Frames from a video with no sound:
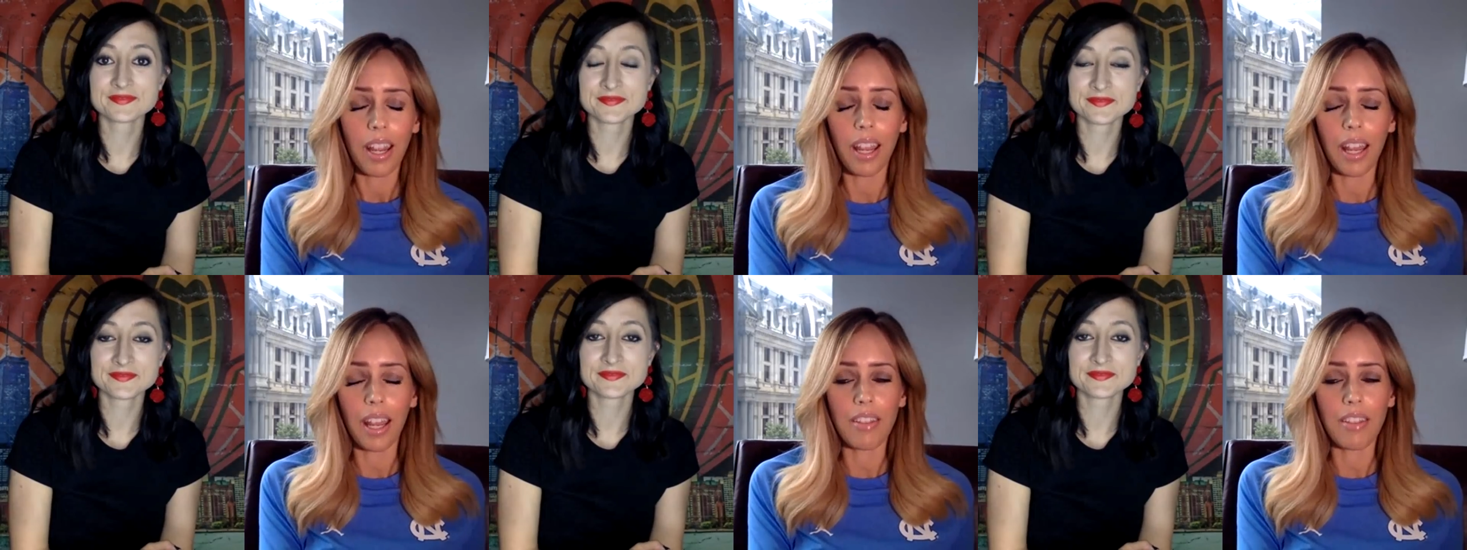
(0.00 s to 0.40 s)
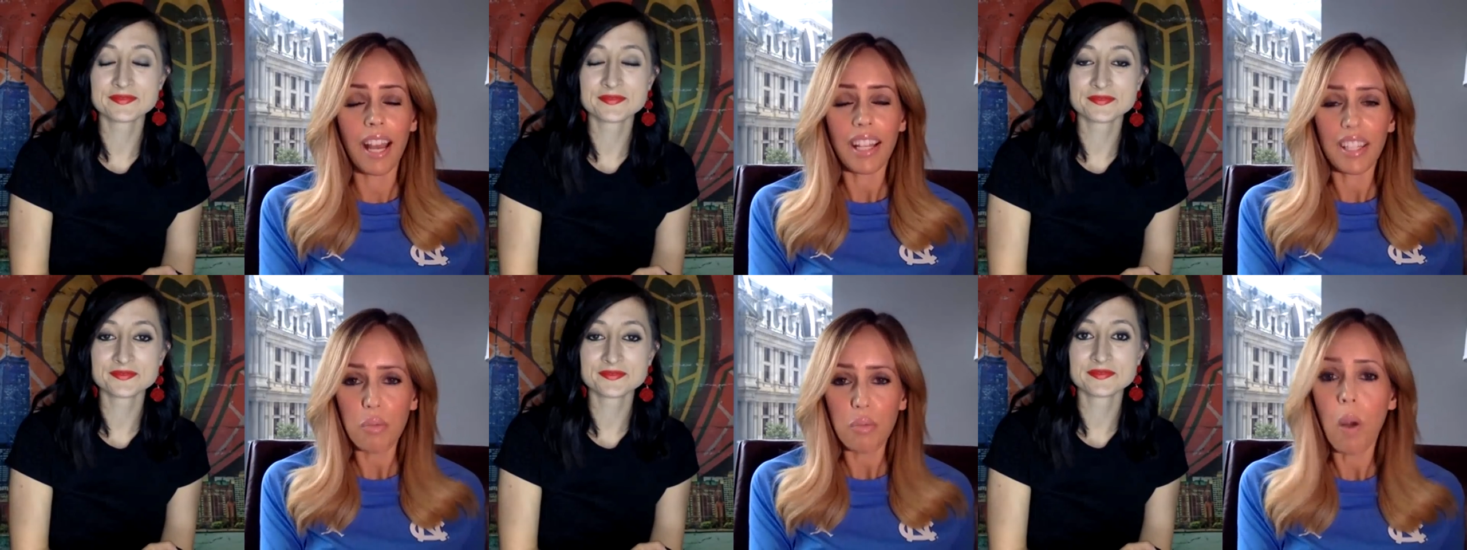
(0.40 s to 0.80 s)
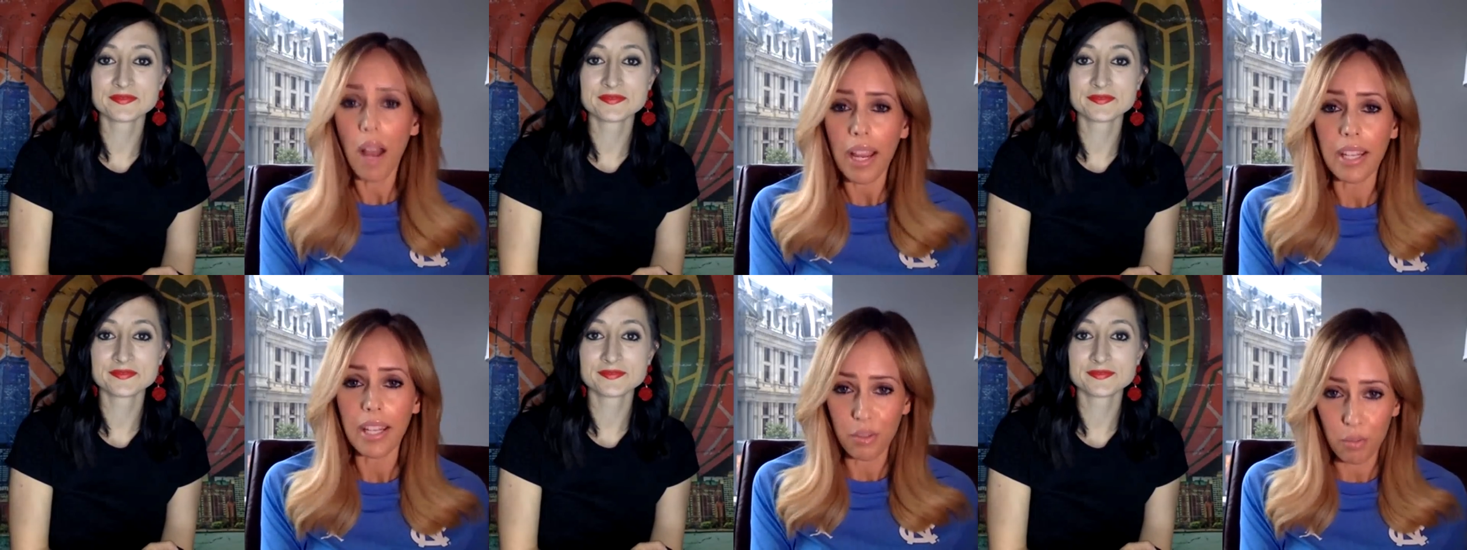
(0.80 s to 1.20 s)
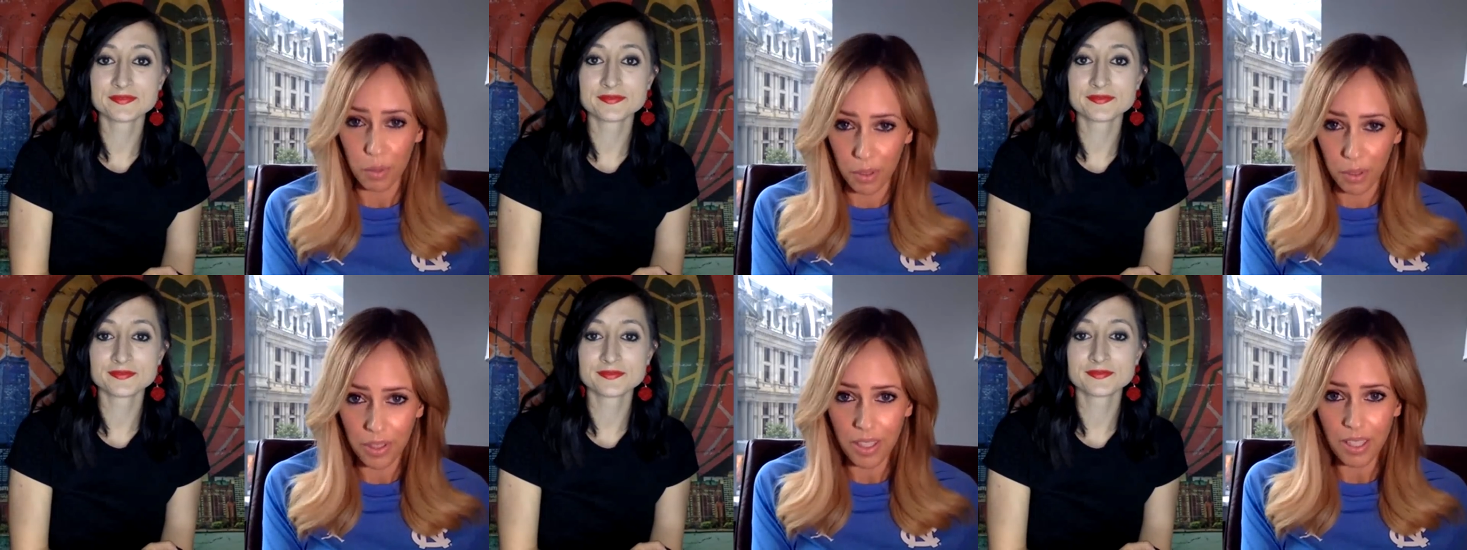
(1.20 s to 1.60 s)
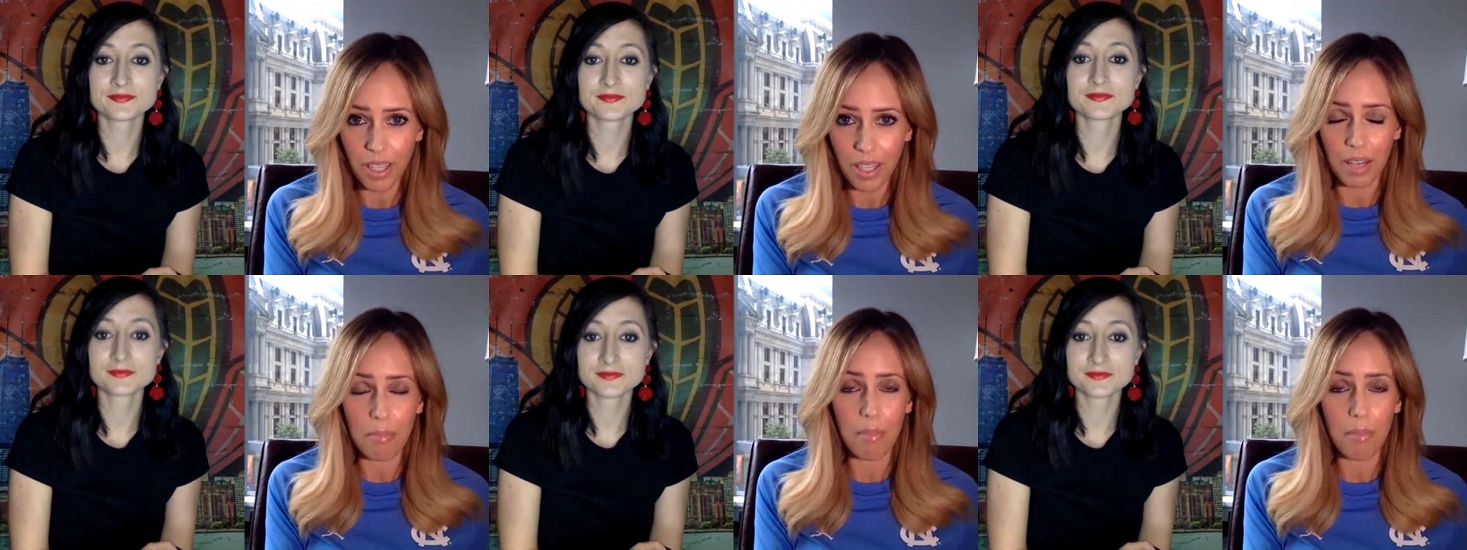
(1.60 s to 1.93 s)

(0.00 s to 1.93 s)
Speaker 1: and that's why it's worked.